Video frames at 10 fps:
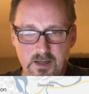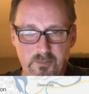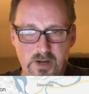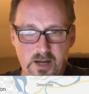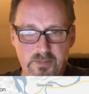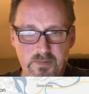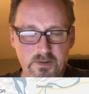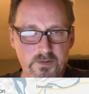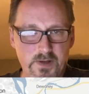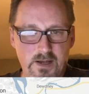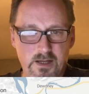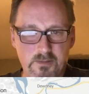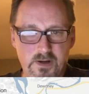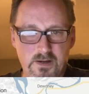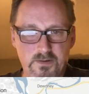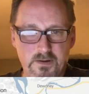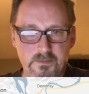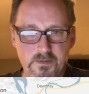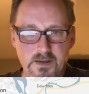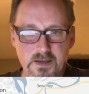It'll pop up a little dialog box
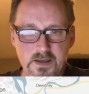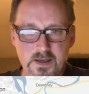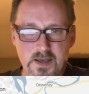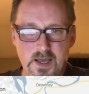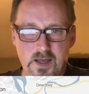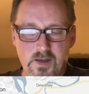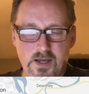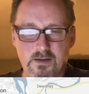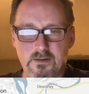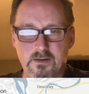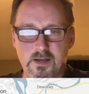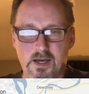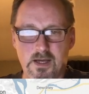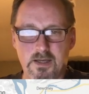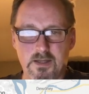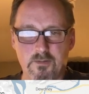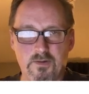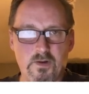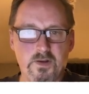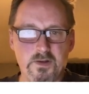here. And then in the
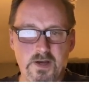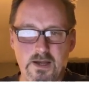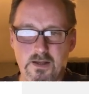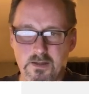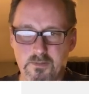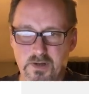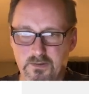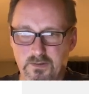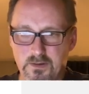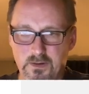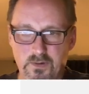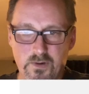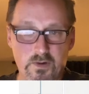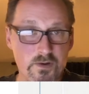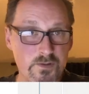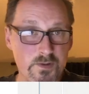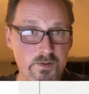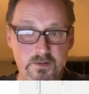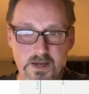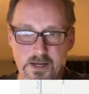resulting dialog box, if you go to the
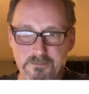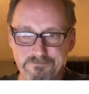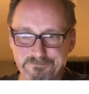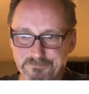Trails tab,